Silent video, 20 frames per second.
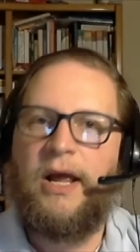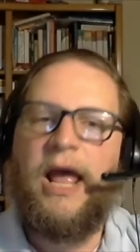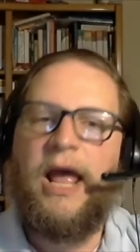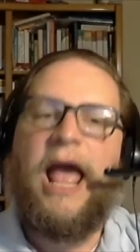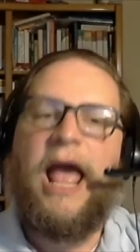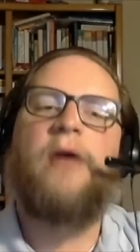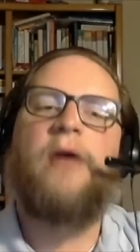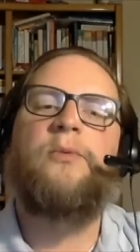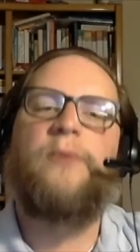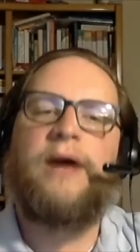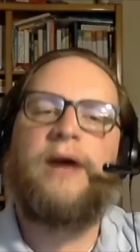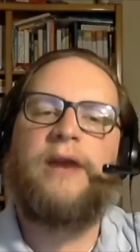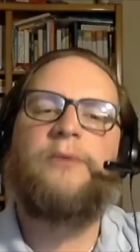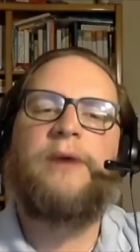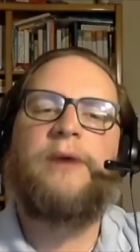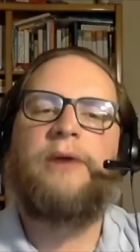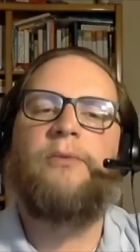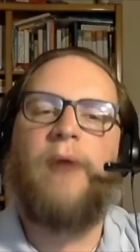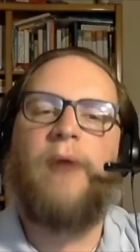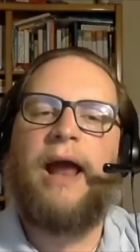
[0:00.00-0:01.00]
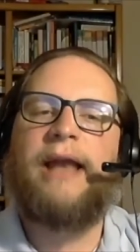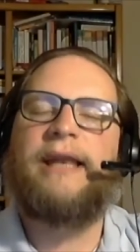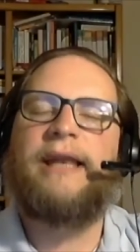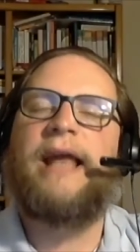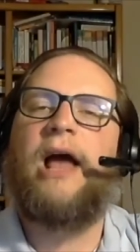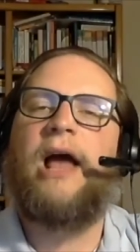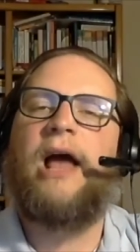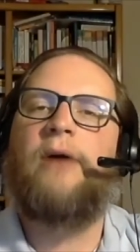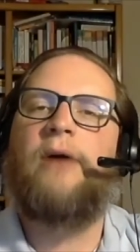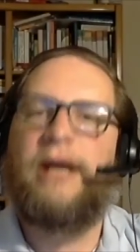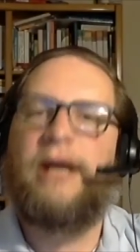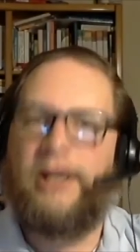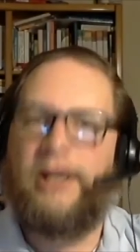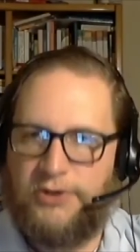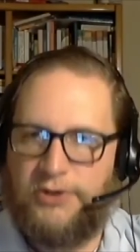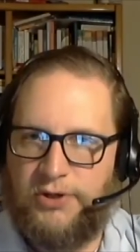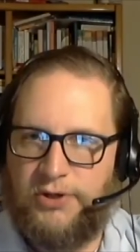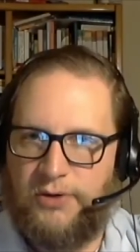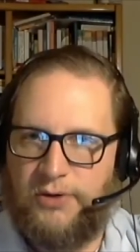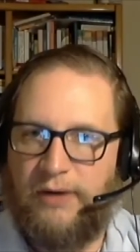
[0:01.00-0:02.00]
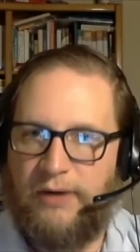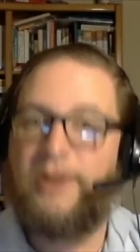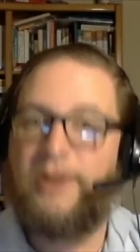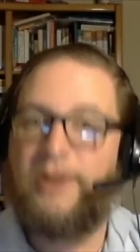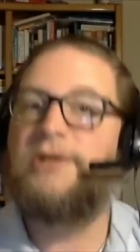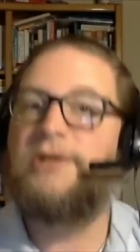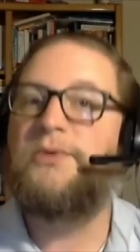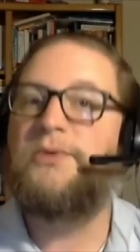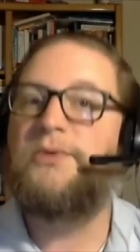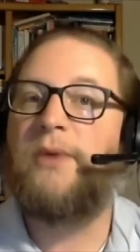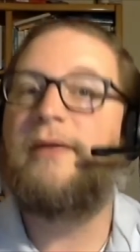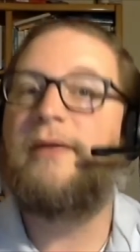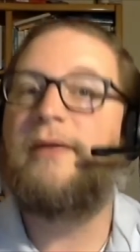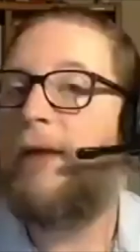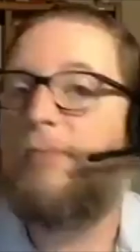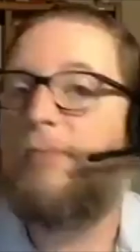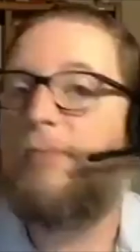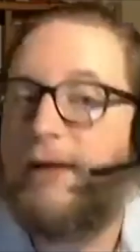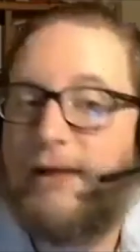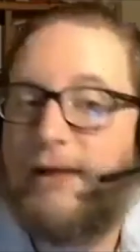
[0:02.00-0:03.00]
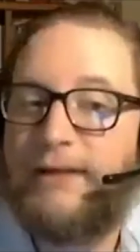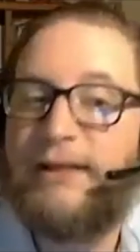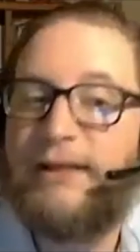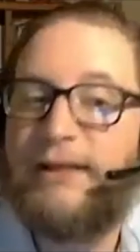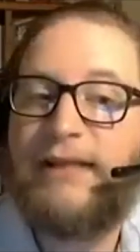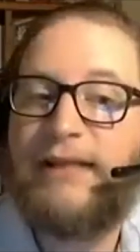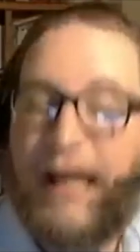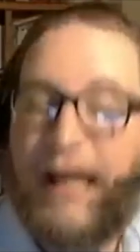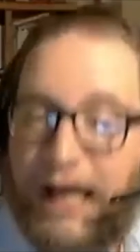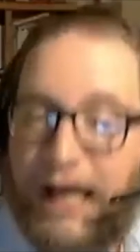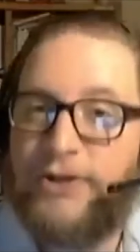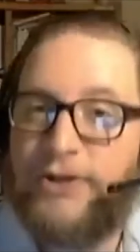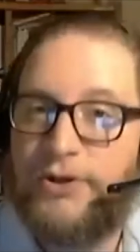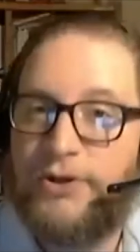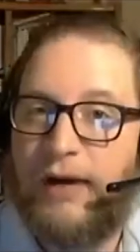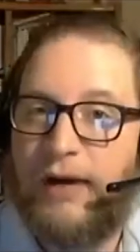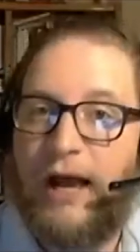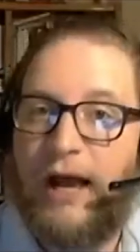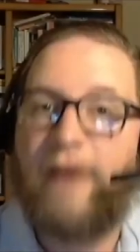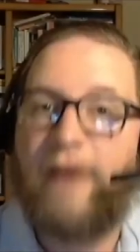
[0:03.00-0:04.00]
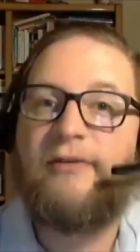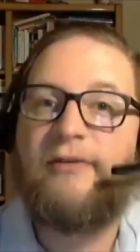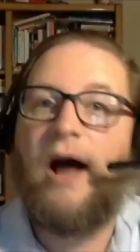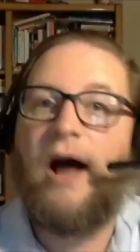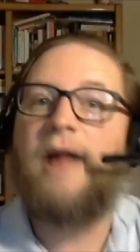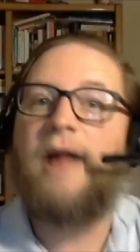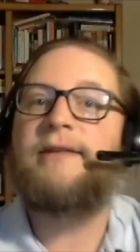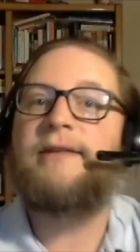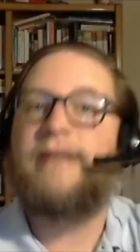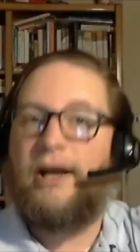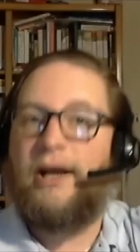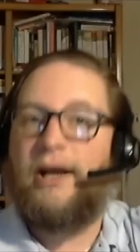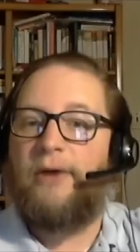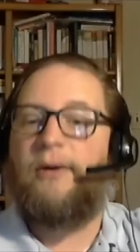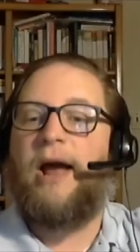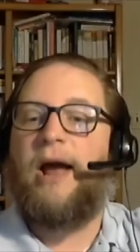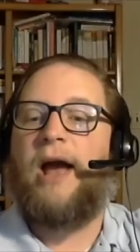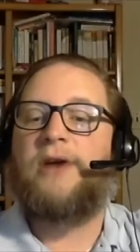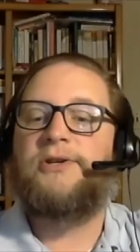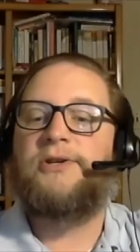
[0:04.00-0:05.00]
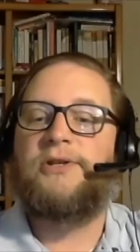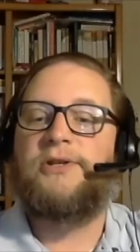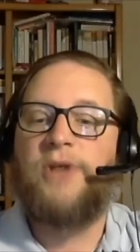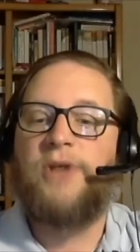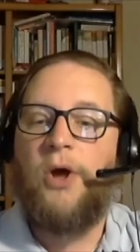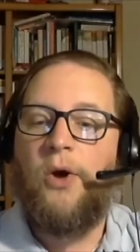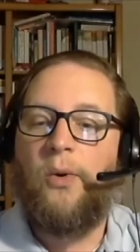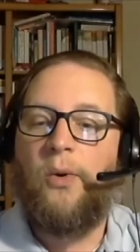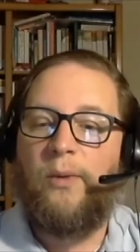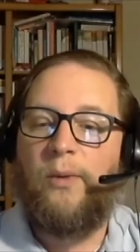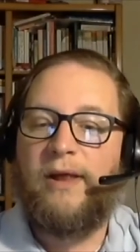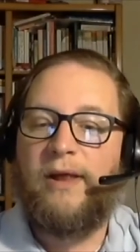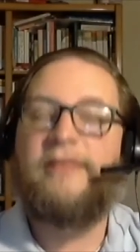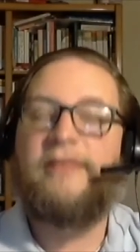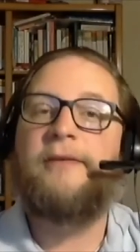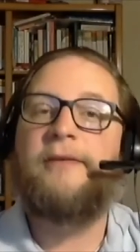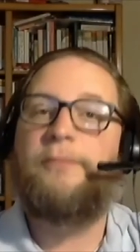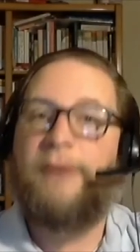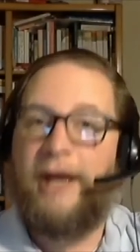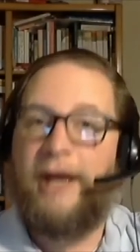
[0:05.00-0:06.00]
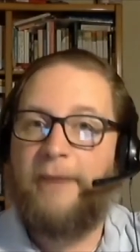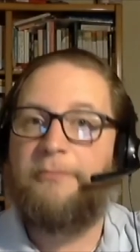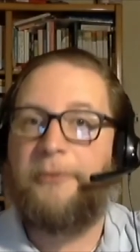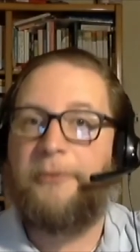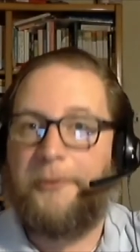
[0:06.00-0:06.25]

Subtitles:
And when we write down history, which is what the Bible is, it's a history of God's interactions with the people.